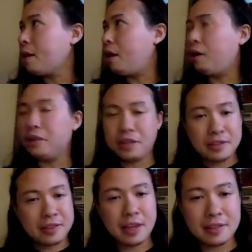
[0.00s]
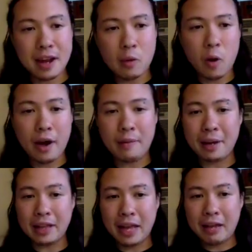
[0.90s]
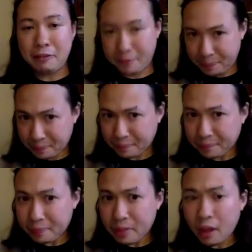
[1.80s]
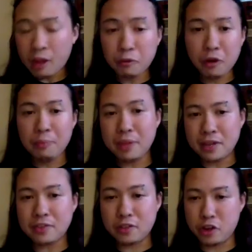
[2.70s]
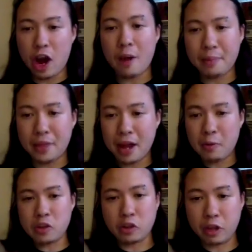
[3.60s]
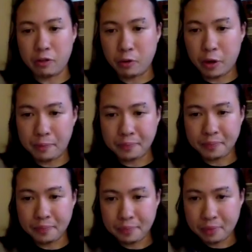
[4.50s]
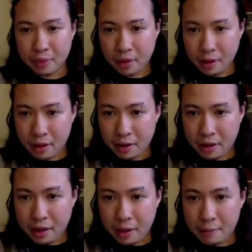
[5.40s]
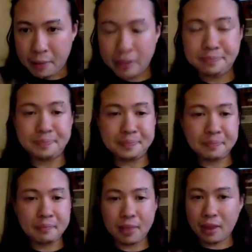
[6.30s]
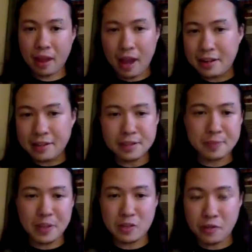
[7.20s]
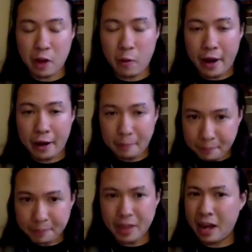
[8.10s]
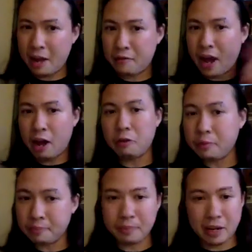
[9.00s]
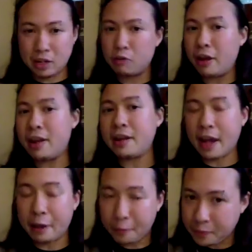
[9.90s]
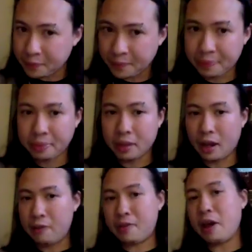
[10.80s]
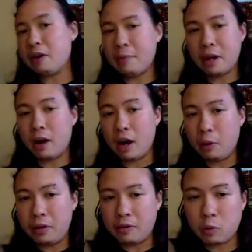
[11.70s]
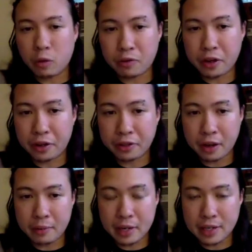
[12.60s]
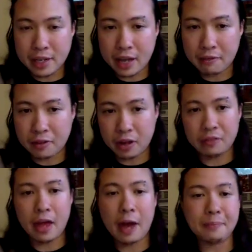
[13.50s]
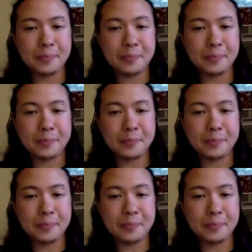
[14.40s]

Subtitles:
All of these things that I wanted in my life from this job that I was looking for. But I didn't specify where, and I vowed, but I didn't write it down. I vowed in my heart I will never work for healthcare because I can't forgive that.